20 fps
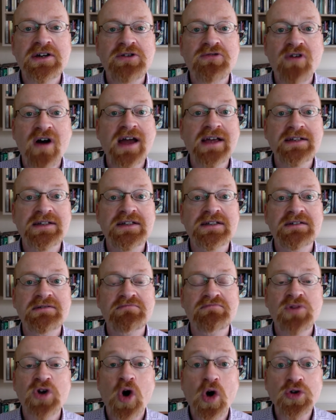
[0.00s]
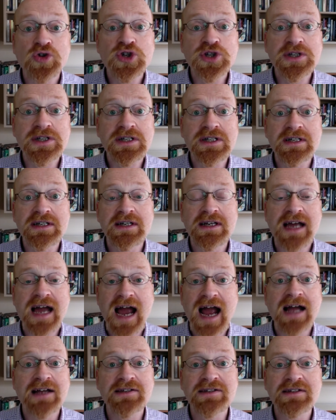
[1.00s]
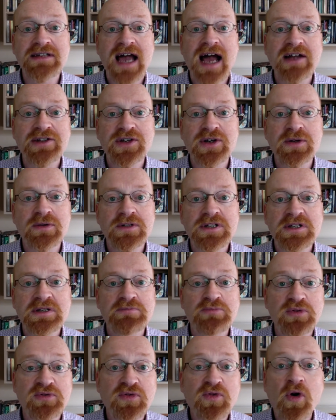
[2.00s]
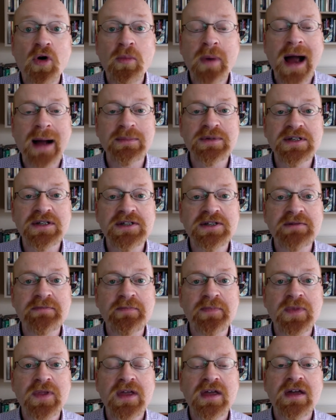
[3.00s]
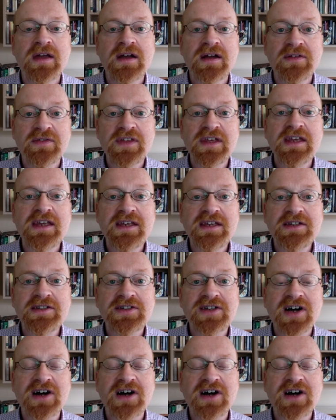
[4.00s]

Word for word: grace consciously as adults before baptism. These